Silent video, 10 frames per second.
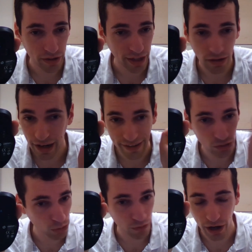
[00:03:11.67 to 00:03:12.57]
then the laser
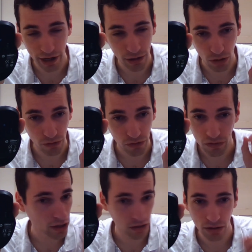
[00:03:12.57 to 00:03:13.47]
will fire off
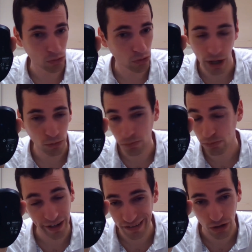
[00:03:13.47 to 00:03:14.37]
and all hell
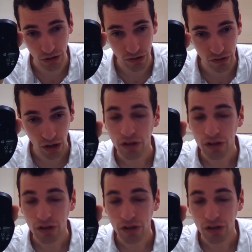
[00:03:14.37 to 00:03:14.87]
breaks loose.